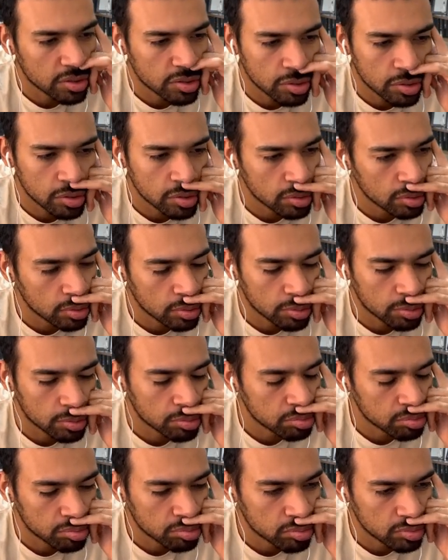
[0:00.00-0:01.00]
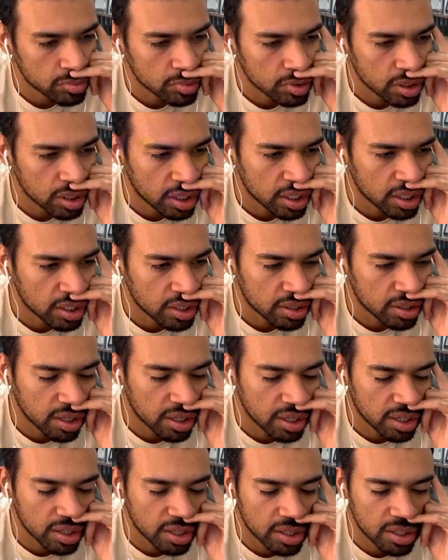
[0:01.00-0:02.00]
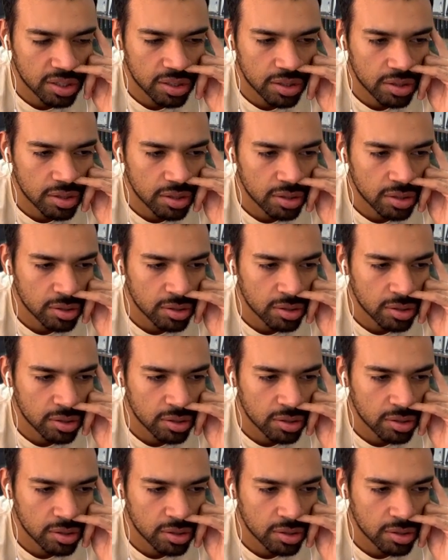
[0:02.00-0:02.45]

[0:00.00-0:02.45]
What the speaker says: so I